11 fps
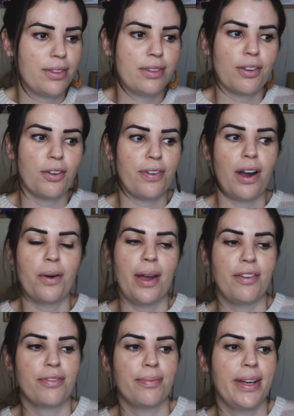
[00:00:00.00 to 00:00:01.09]
so far
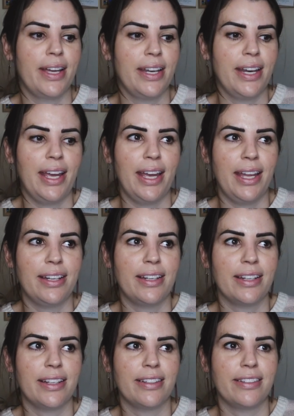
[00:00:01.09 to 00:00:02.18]
away from it, and
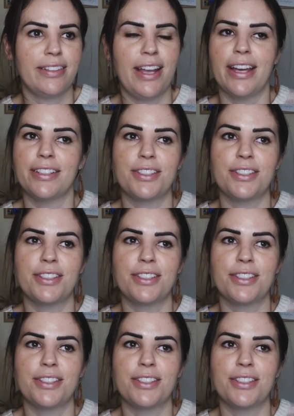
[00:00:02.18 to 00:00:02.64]
yeah, it